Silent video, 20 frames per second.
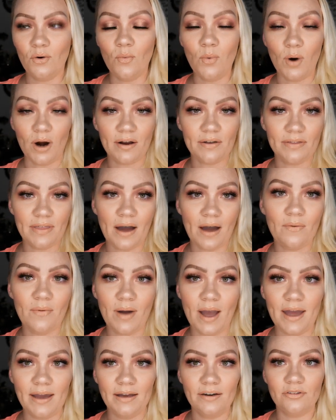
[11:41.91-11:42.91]
work that
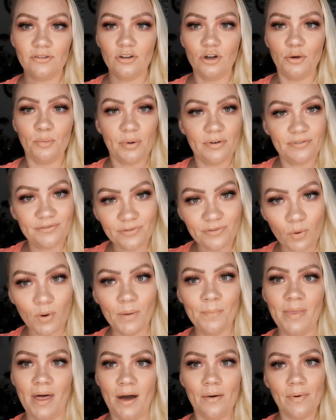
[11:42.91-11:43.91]
way, and it's going to
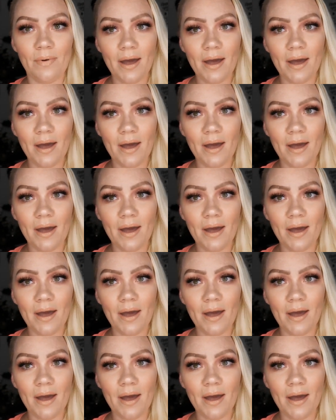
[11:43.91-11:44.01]
perform that